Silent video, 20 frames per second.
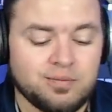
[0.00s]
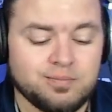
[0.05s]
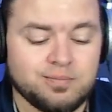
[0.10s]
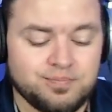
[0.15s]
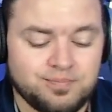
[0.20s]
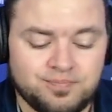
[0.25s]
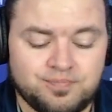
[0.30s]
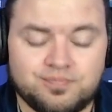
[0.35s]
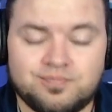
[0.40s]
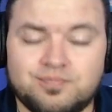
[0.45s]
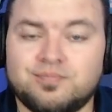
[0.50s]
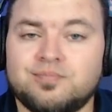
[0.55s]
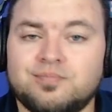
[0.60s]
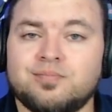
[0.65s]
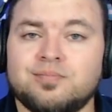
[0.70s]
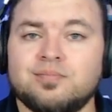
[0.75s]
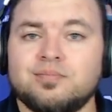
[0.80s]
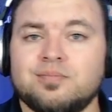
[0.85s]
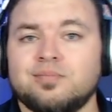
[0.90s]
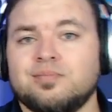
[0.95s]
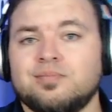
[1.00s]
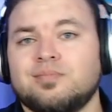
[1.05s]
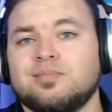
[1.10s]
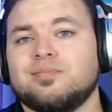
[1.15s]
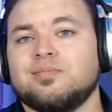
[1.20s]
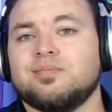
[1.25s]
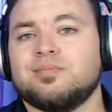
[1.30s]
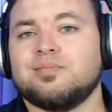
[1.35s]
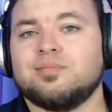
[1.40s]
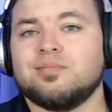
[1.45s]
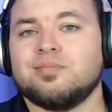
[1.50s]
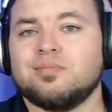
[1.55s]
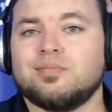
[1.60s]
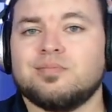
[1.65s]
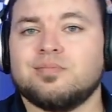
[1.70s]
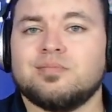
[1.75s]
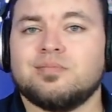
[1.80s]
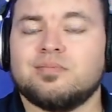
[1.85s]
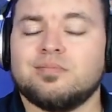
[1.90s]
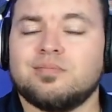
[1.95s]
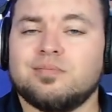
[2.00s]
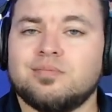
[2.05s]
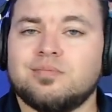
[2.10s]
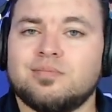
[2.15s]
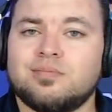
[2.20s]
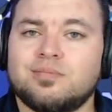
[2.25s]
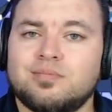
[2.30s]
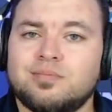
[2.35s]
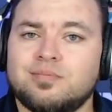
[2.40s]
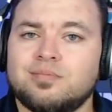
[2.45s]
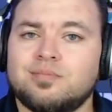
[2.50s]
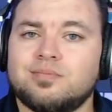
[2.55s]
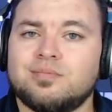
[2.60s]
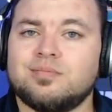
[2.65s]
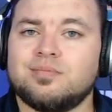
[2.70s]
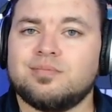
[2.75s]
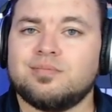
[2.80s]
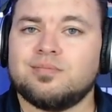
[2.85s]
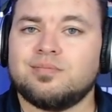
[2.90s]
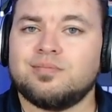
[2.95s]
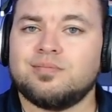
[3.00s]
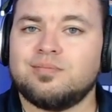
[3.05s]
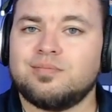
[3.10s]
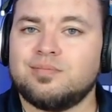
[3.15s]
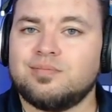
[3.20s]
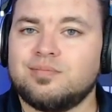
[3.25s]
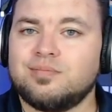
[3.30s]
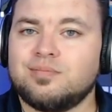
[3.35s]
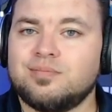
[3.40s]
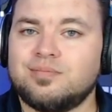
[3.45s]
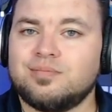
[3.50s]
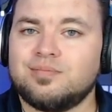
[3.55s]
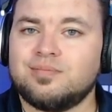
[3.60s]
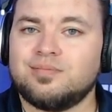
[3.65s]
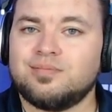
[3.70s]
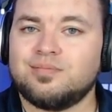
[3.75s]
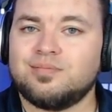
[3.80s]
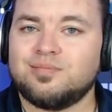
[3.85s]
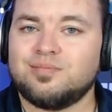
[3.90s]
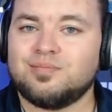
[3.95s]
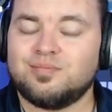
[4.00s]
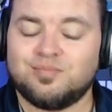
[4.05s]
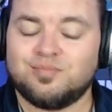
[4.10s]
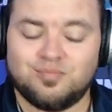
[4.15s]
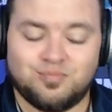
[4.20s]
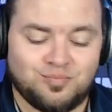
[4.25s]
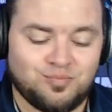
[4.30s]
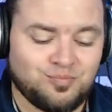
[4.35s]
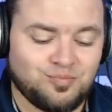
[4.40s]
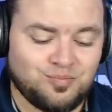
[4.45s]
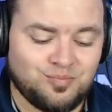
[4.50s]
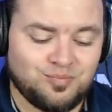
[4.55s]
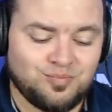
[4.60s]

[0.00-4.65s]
This person isn't speaking.